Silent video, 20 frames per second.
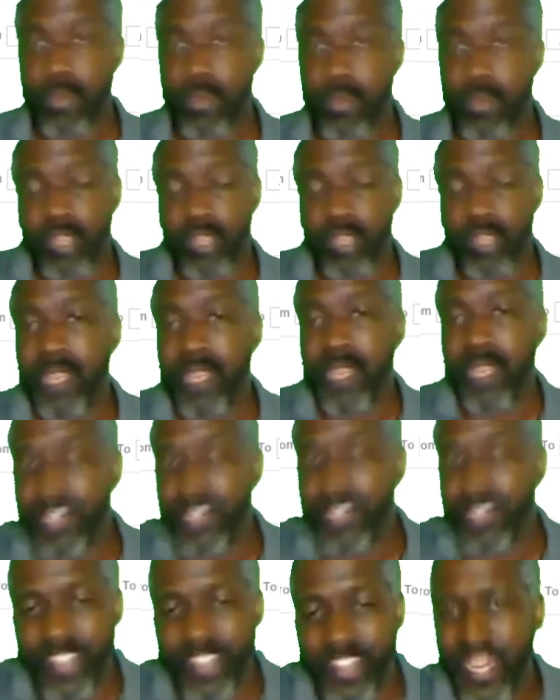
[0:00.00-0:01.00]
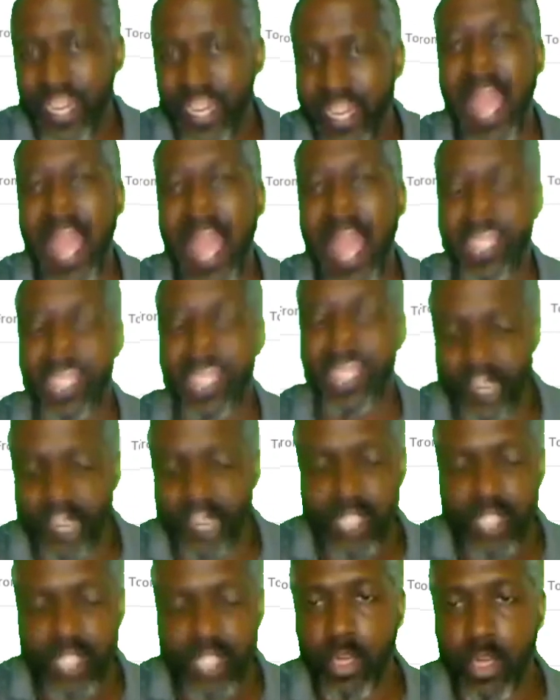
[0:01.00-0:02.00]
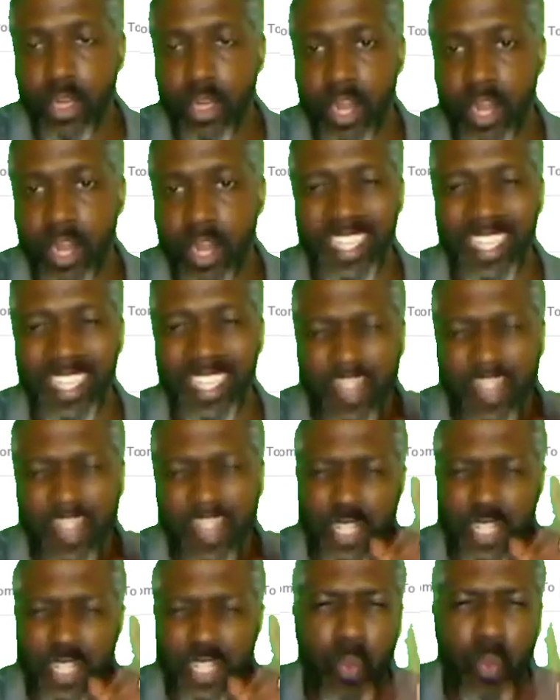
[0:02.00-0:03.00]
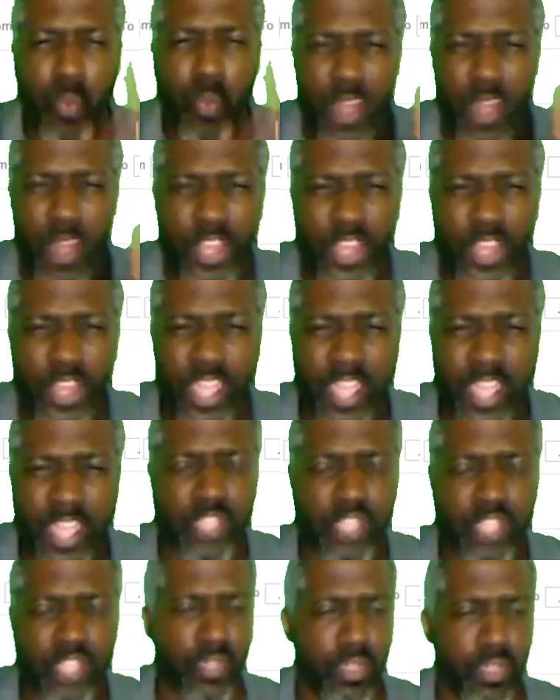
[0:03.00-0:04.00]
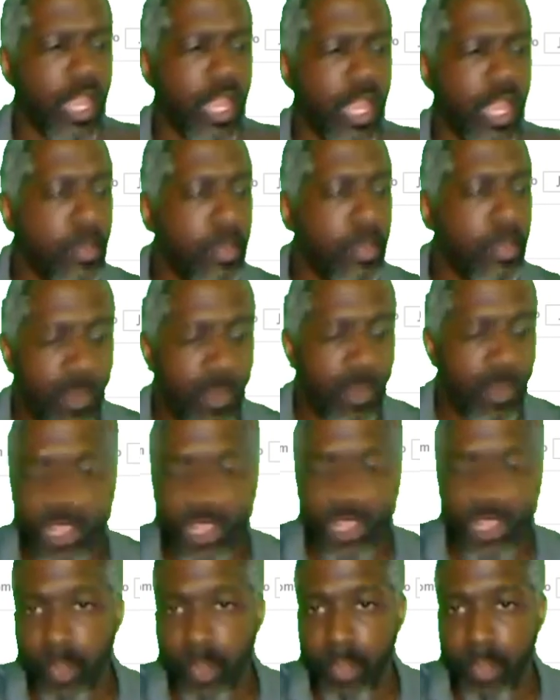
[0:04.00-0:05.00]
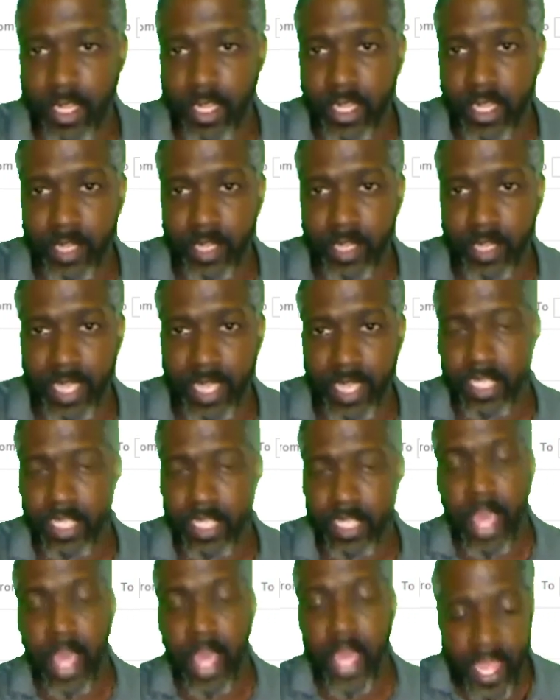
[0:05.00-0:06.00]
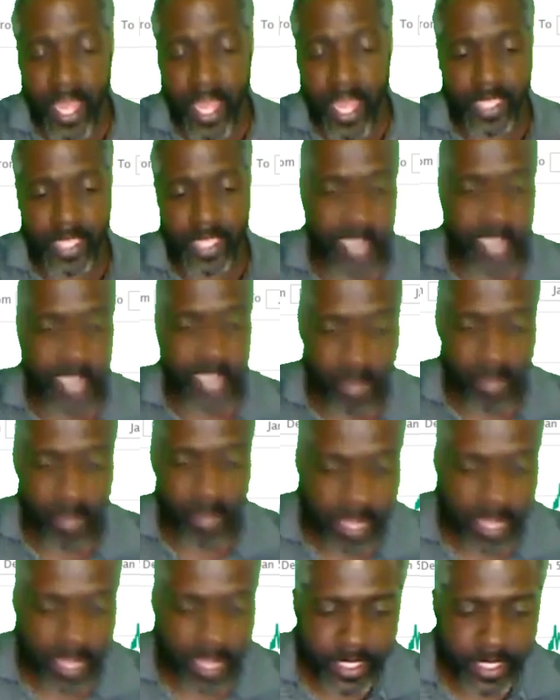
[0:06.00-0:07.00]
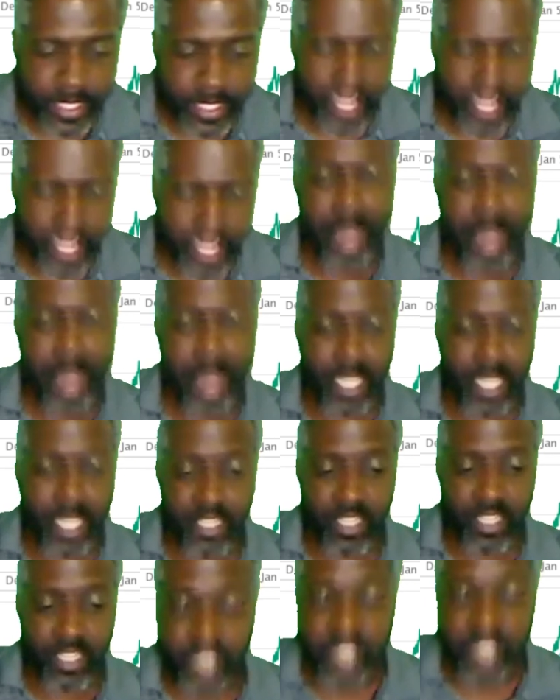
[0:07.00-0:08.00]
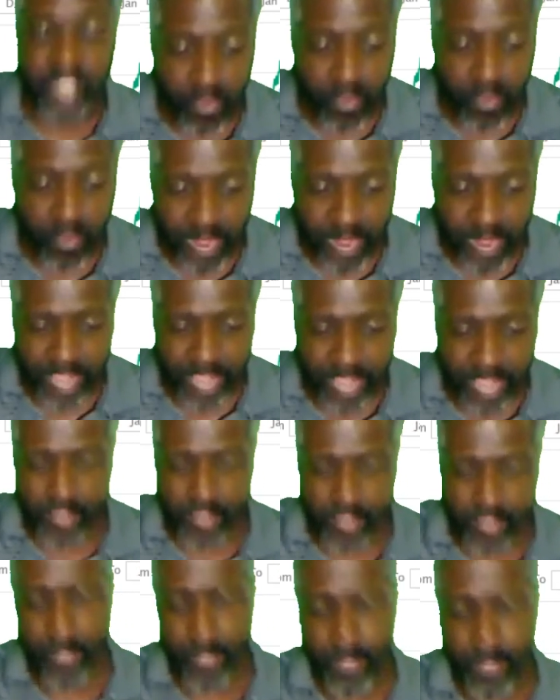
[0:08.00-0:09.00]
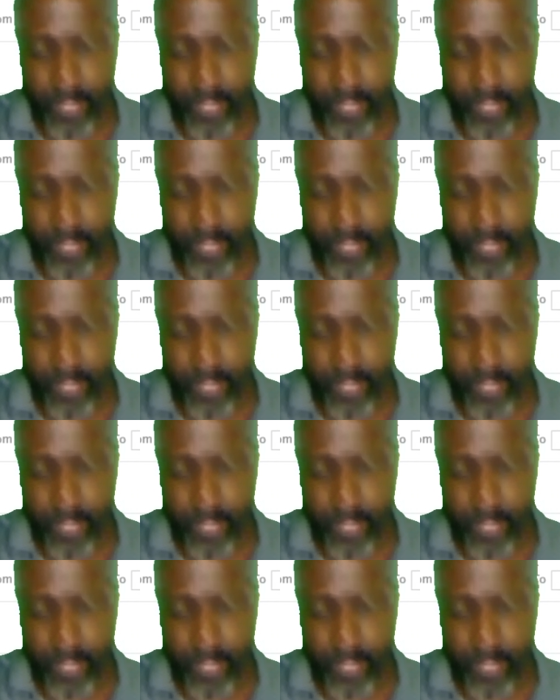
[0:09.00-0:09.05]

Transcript: There's many different activities that are going on. It's never just one thing that's truly moving the market space. It's a combination of several factors.